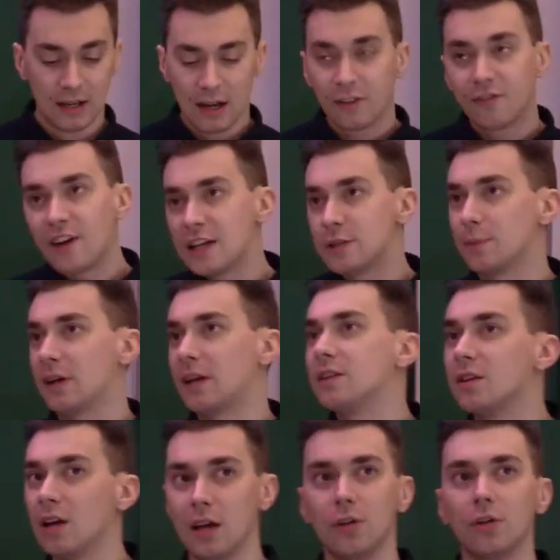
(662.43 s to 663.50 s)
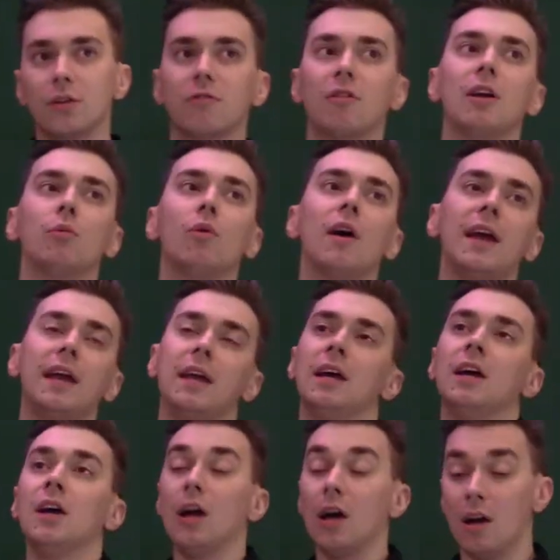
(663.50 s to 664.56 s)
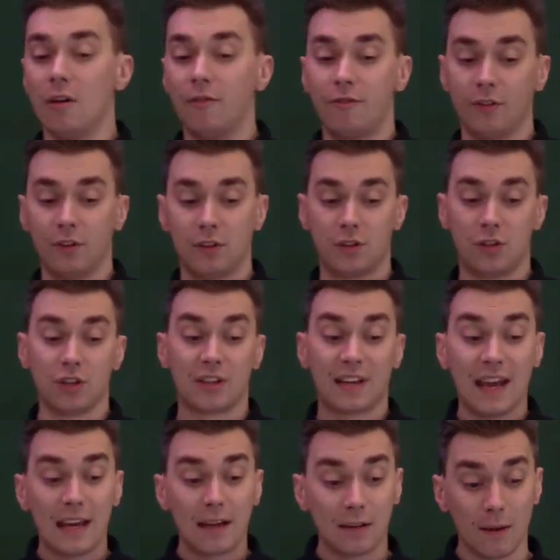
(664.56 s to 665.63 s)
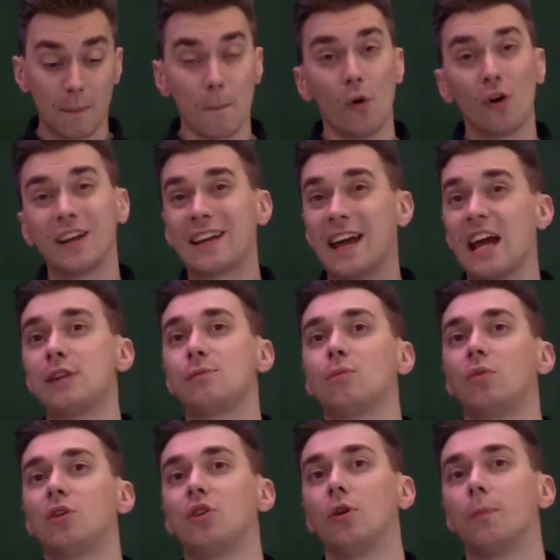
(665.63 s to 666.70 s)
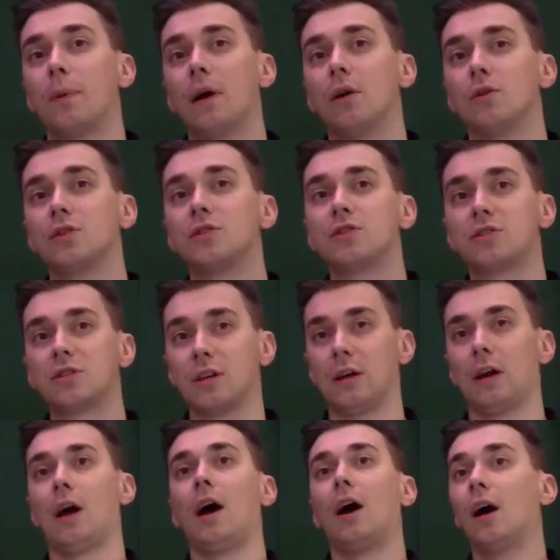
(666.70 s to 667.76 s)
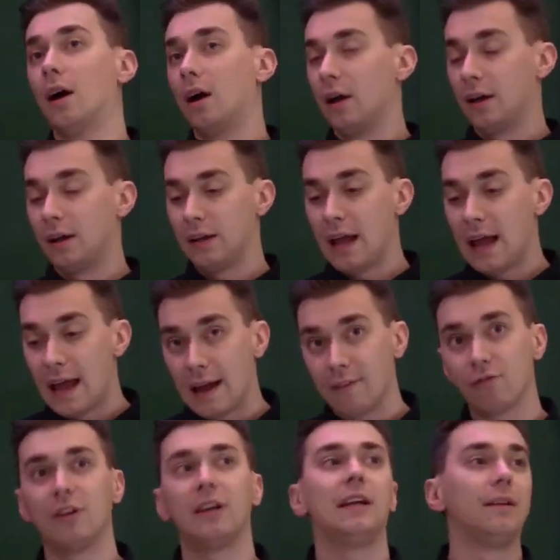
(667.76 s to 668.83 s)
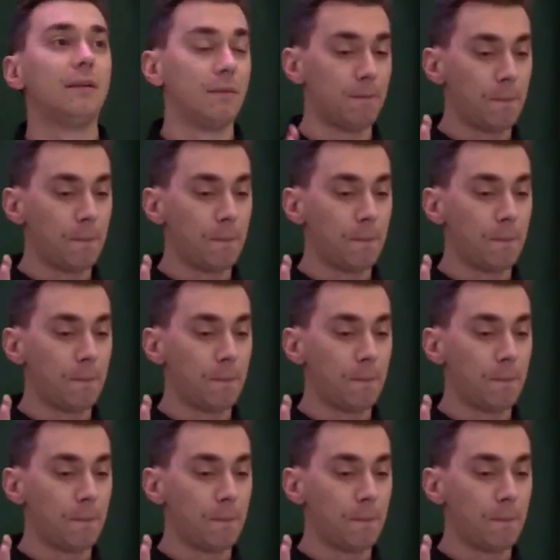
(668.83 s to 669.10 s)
And Facebook is another great way of just getting more engagement with your posts. Every